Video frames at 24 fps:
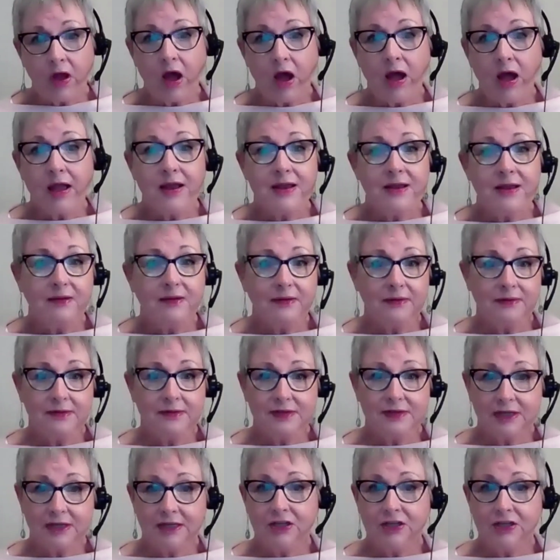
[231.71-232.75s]
I
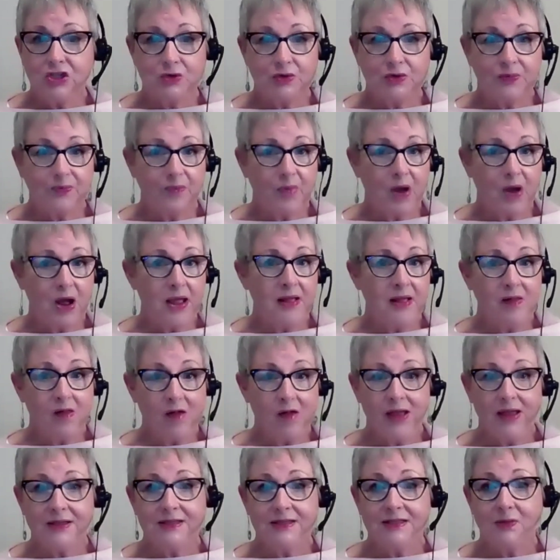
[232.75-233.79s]
teach my
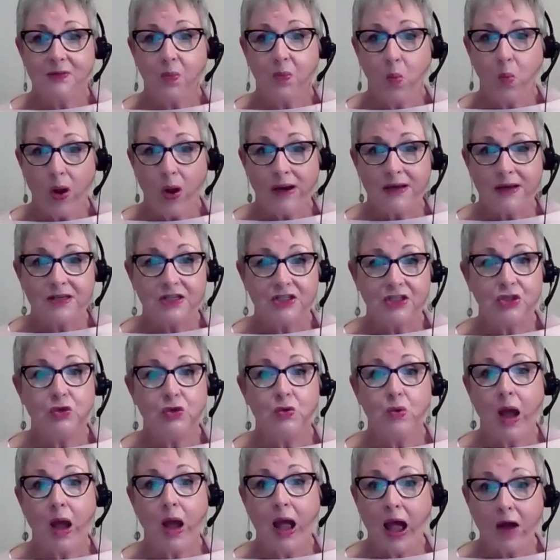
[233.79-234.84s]
clients what to
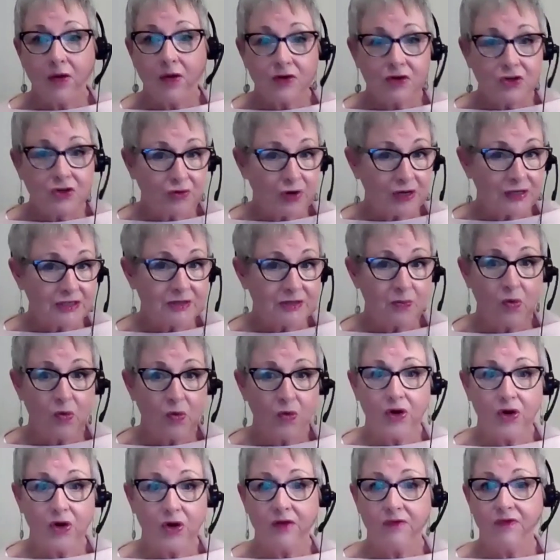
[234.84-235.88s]
do, how to dress
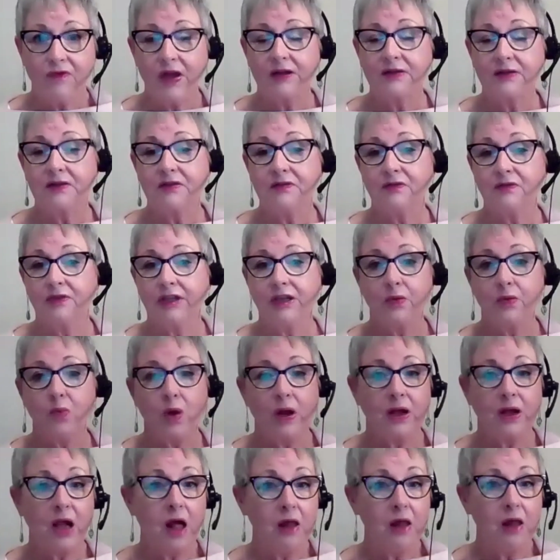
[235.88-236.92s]
more effectively,
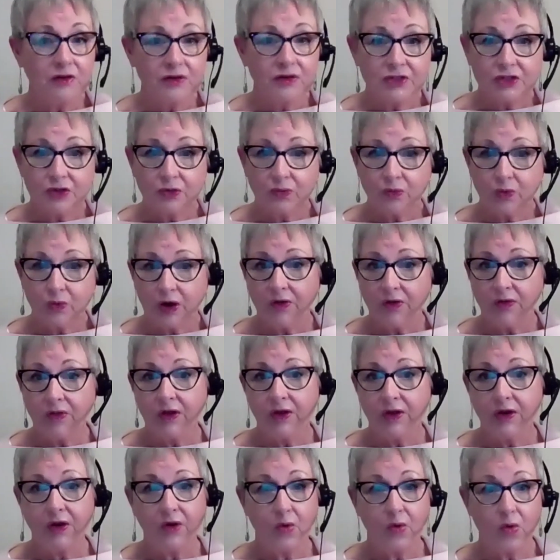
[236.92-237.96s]
what colors to wear
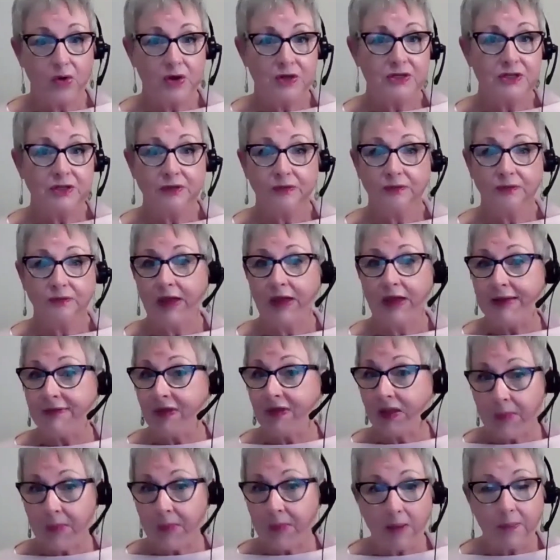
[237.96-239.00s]
that are going to light
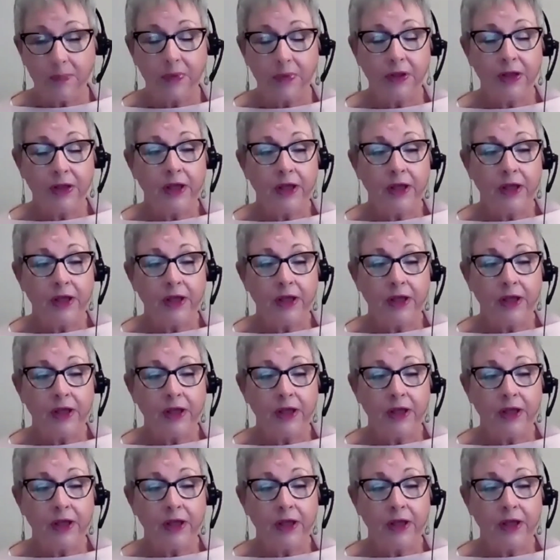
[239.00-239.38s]
them up,